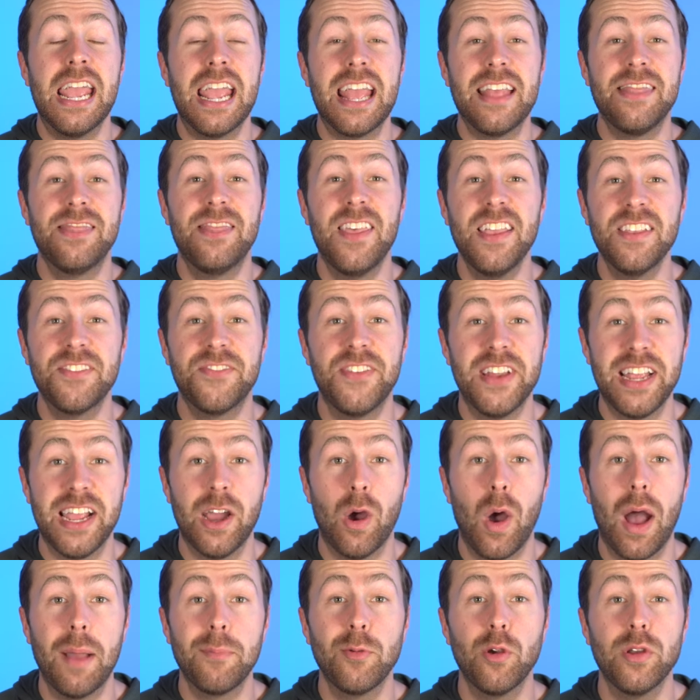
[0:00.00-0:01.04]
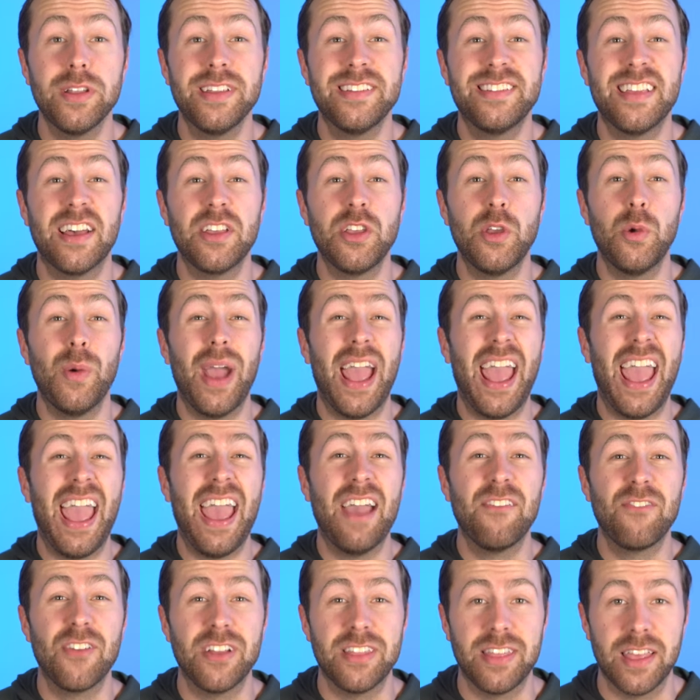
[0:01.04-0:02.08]
In this video, I'm going to tell you
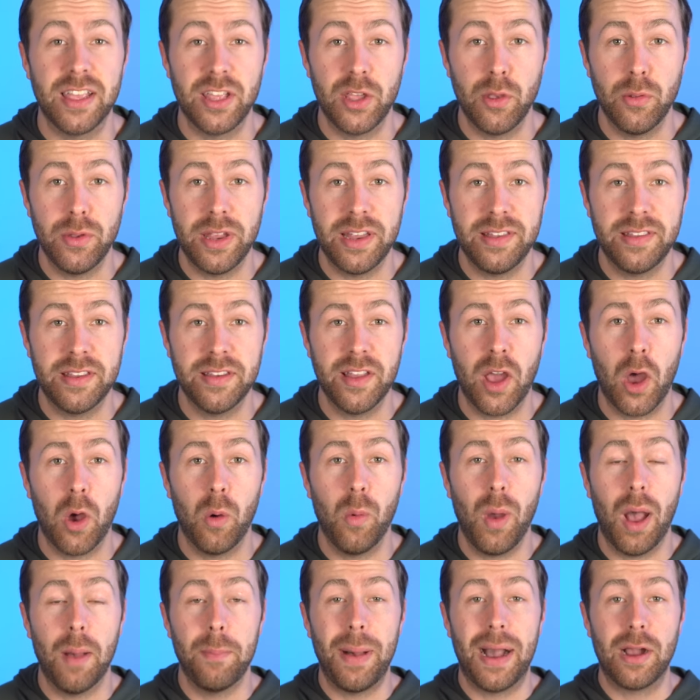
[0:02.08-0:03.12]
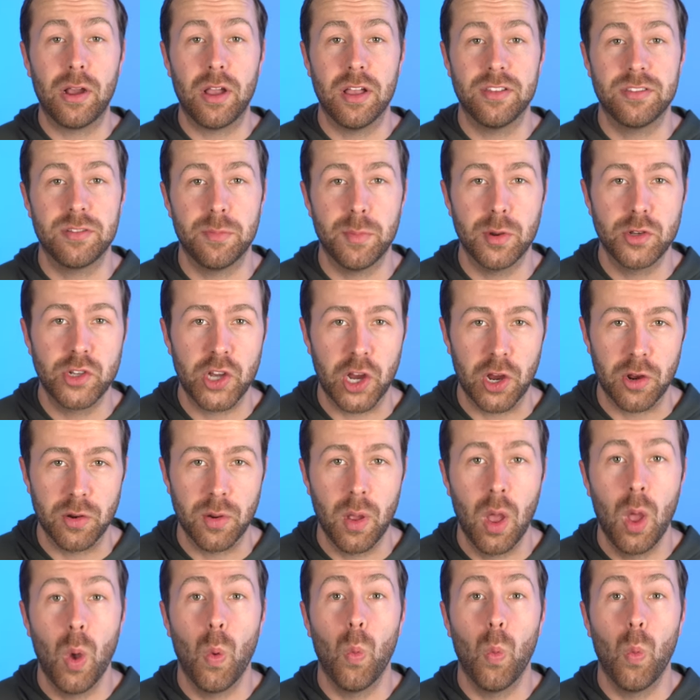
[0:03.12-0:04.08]
everything you need to know about customer churn,